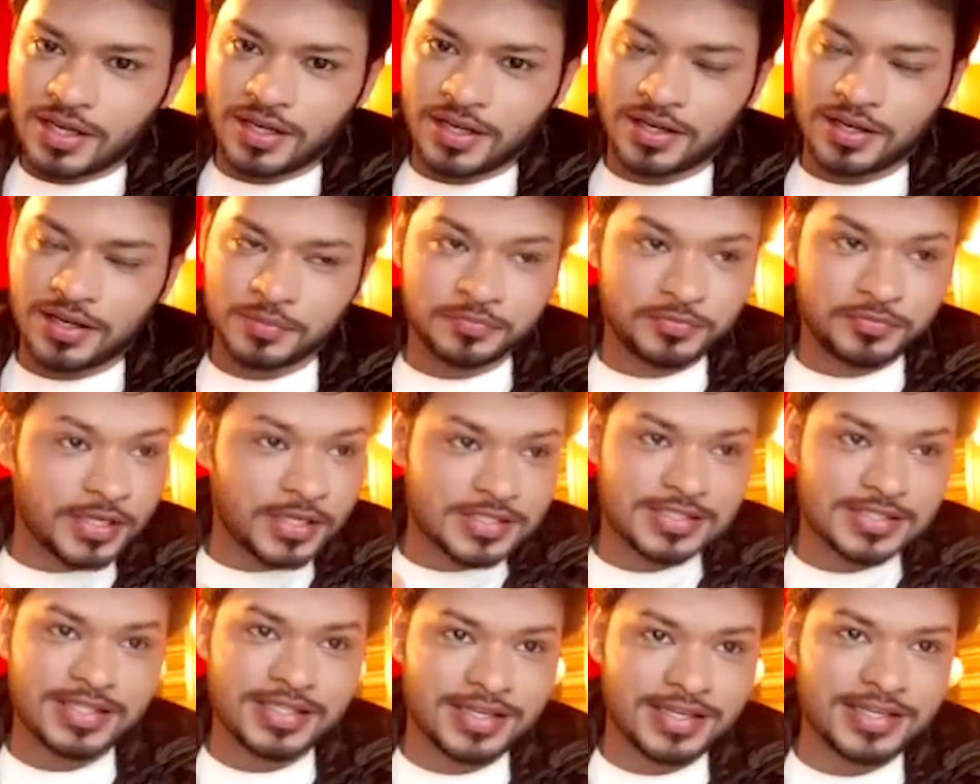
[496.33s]
Firstly,
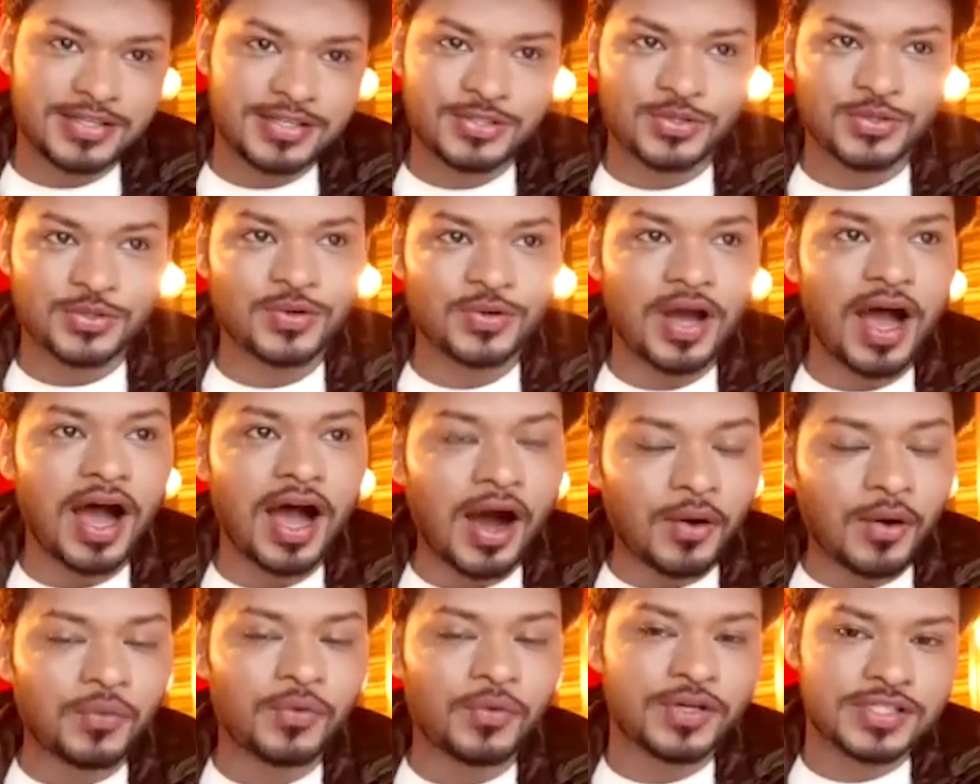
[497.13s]
I need to know, how
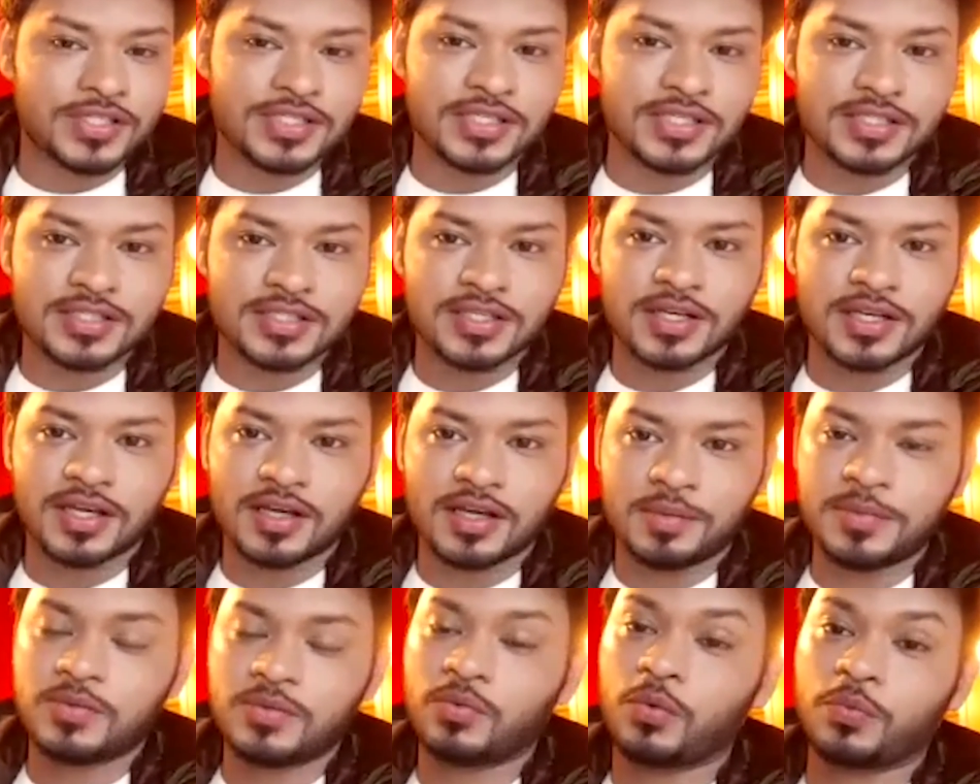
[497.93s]
was it? I mean,
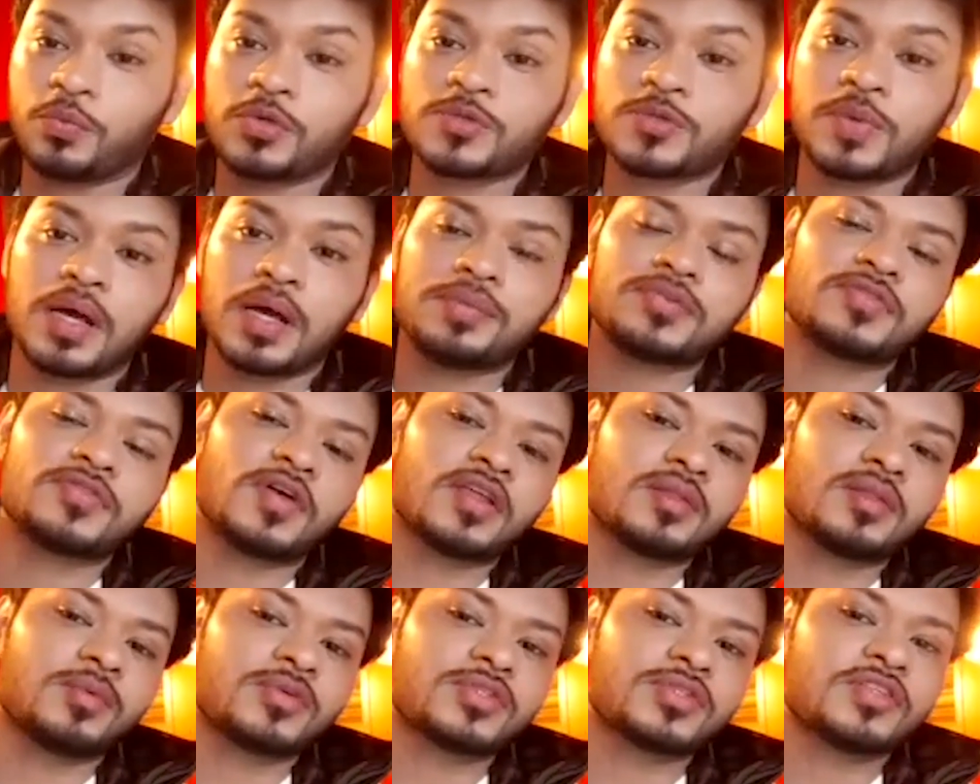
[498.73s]
what was perhaps one of the most
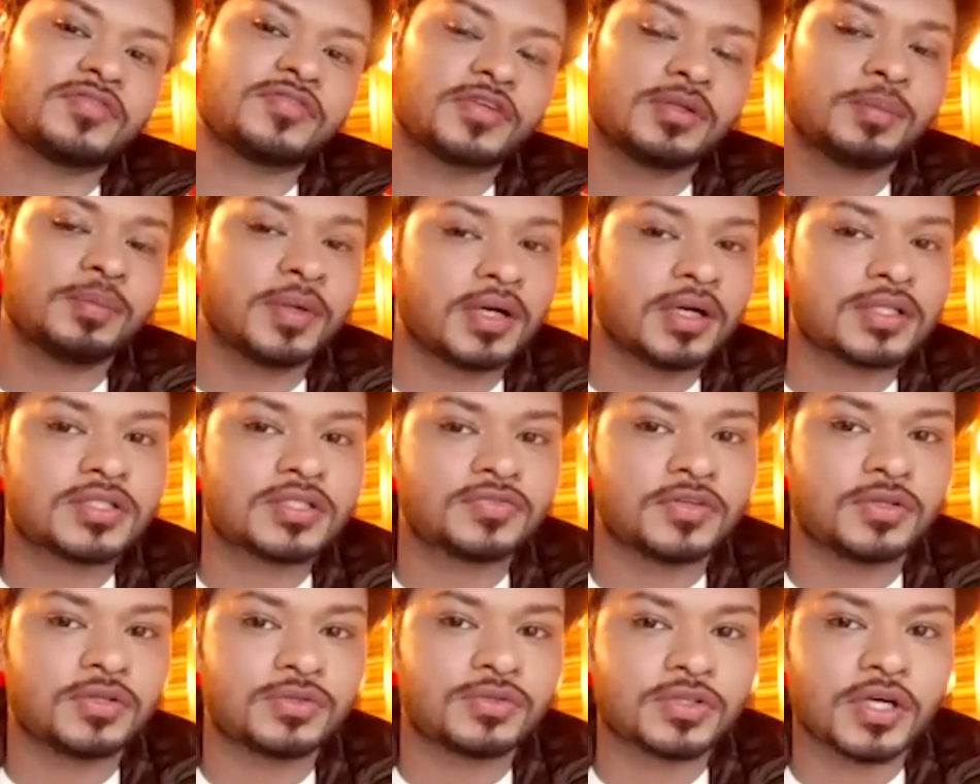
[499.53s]
difficult parts for you to
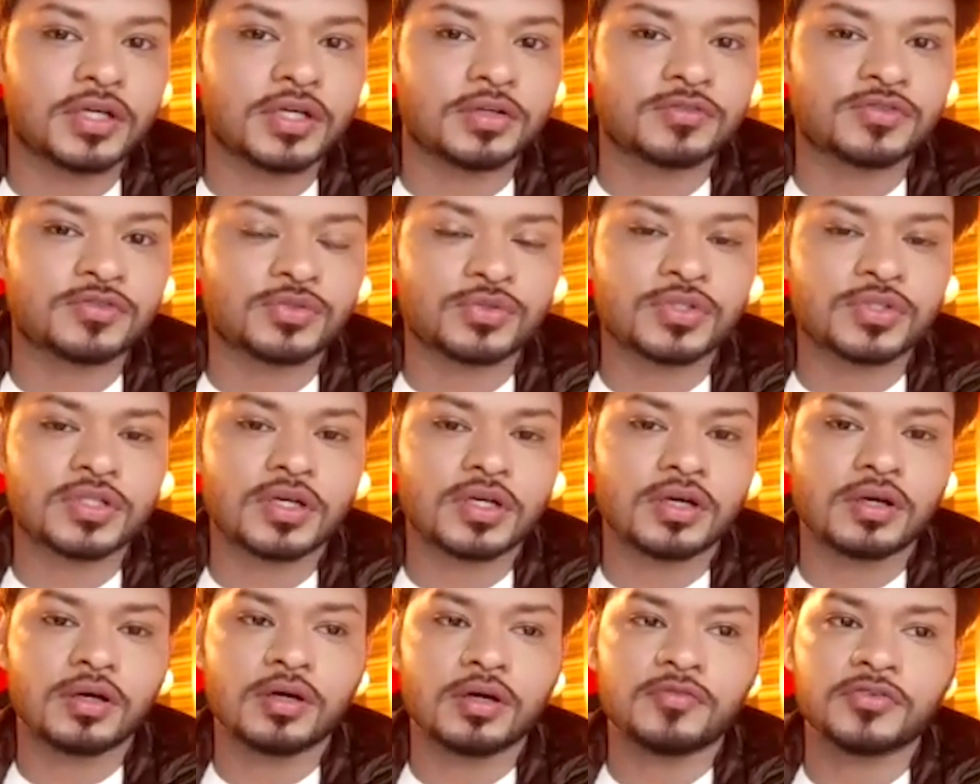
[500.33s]
kind of shoot
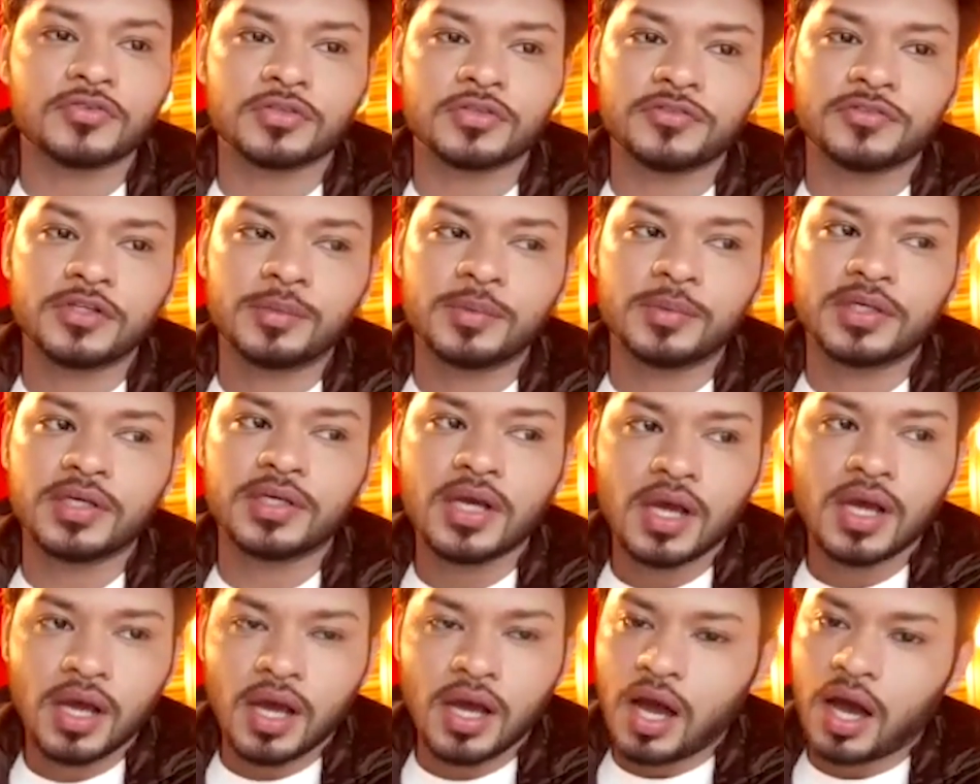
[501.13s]
for the film, and
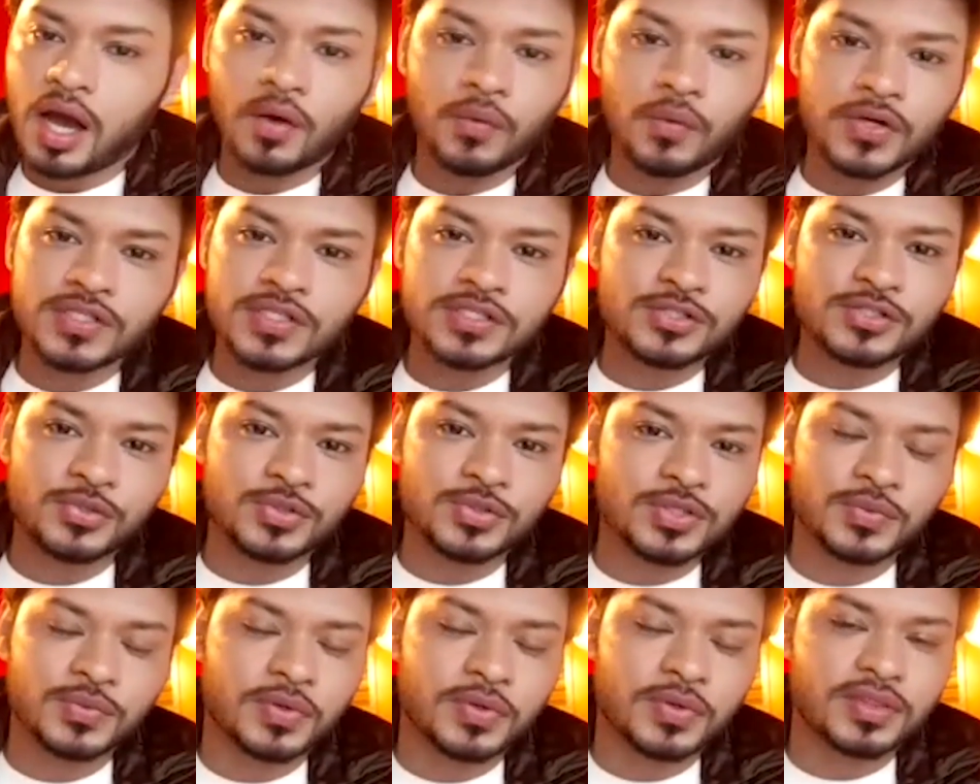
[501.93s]
how was it shooting
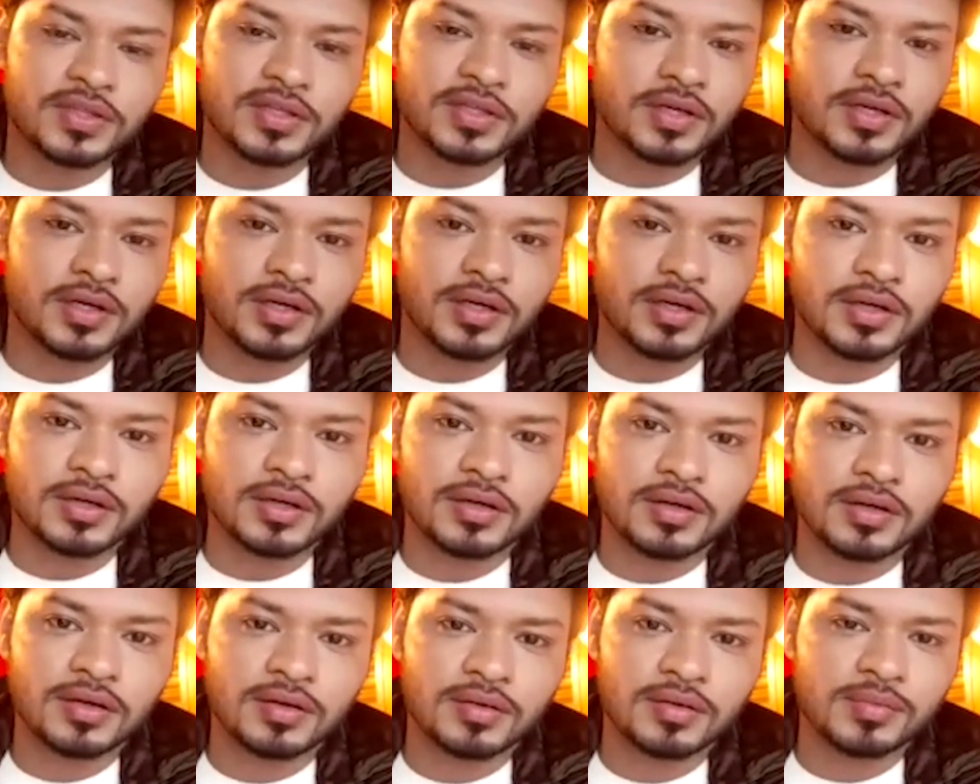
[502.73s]
with
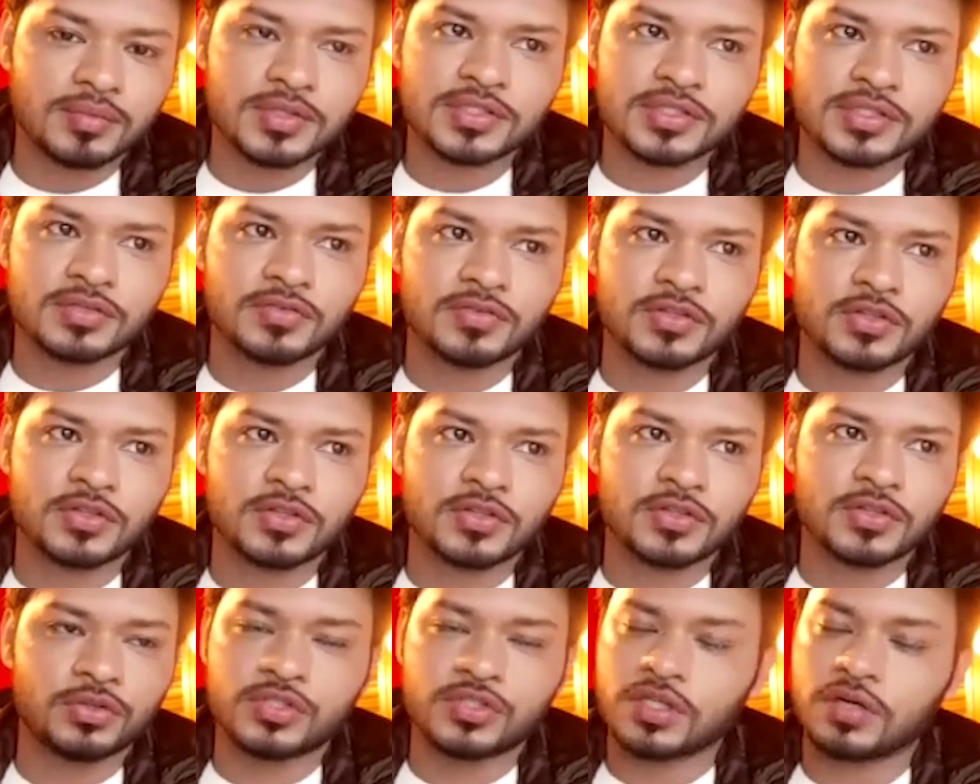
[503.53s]
Mr.
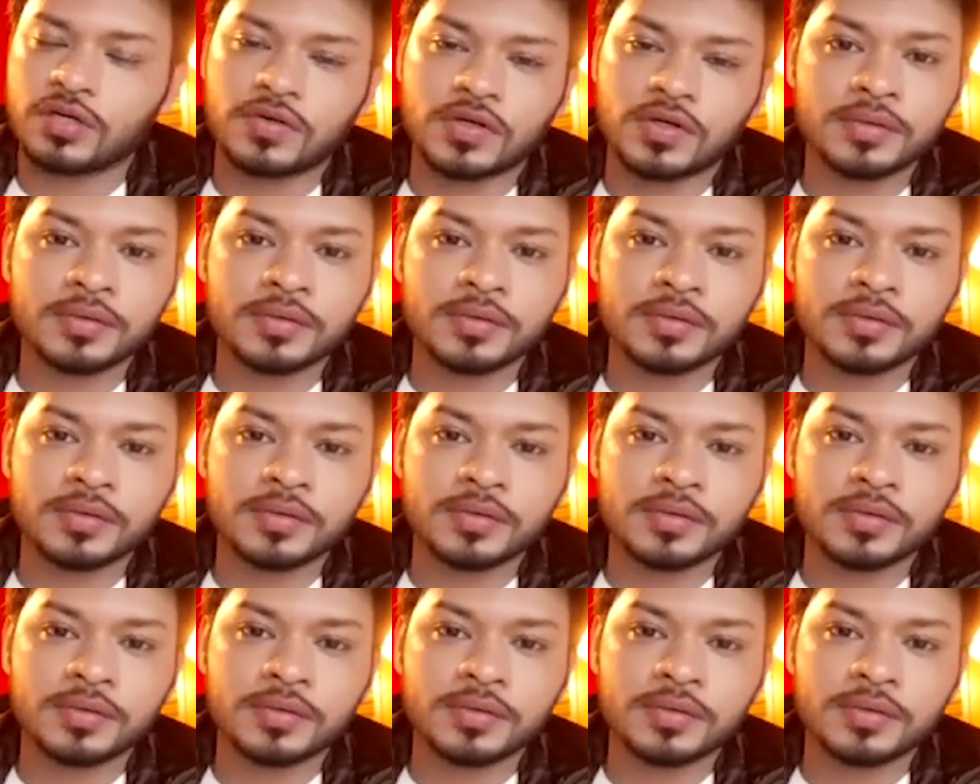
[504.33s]
Vidyut Jammwal?